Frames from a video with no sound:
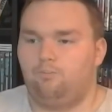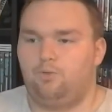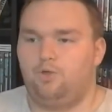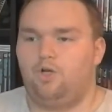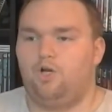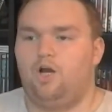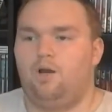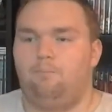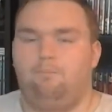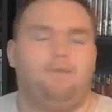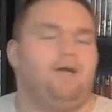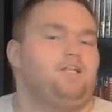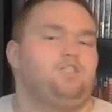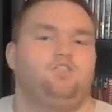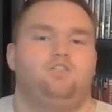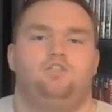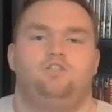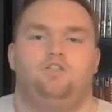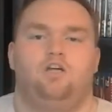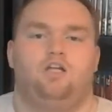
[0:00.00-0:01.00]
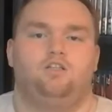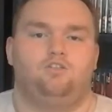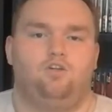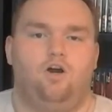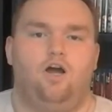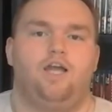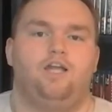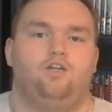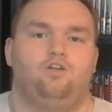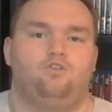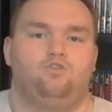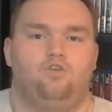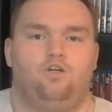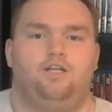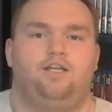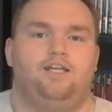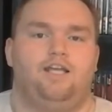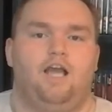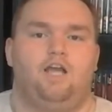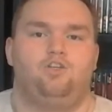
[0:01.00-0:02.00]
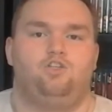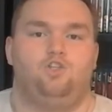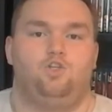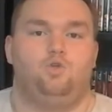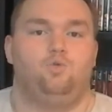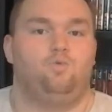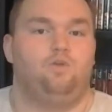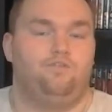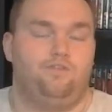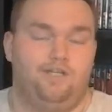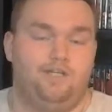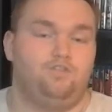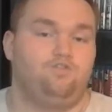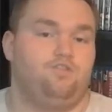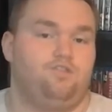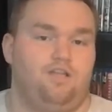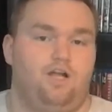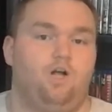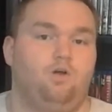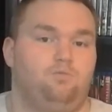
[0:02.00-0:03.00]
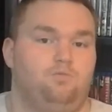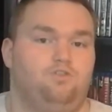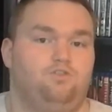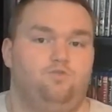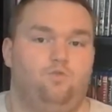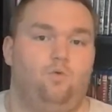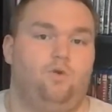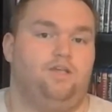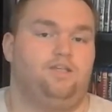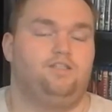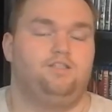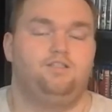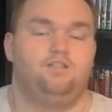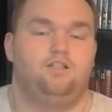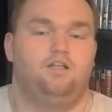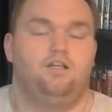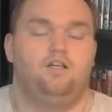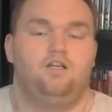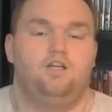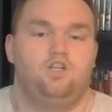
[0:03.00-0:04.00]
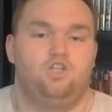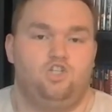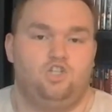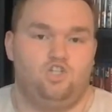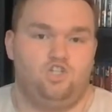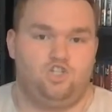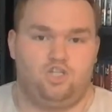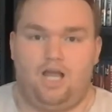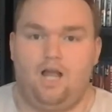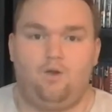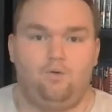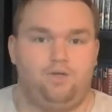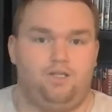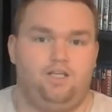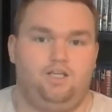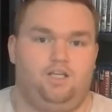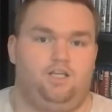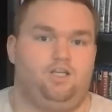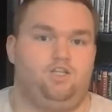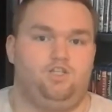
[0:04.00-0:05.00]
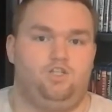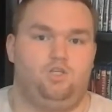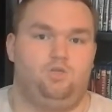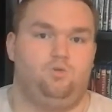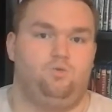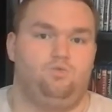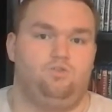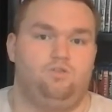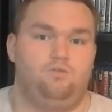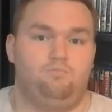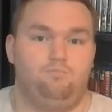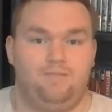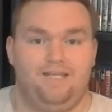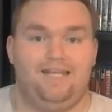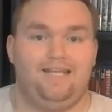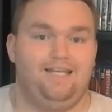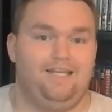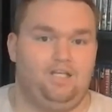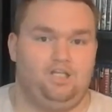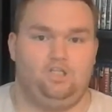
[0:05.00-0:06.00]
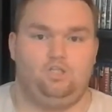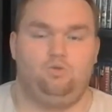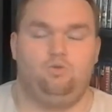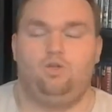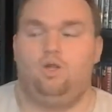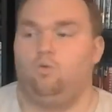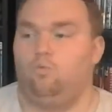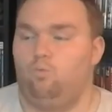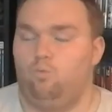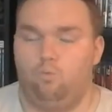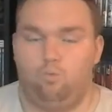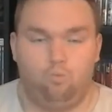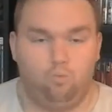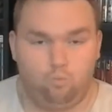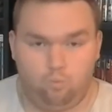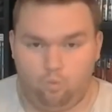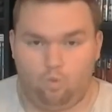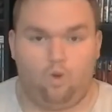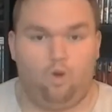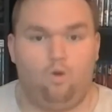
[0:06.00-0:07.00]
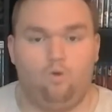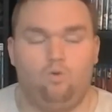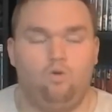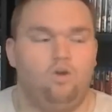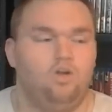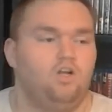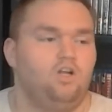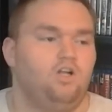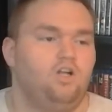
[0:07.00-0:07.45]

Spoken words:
But imagine a tiger running at you with Idris Elba's voice, shouting at you, demeaning you, like, whoa.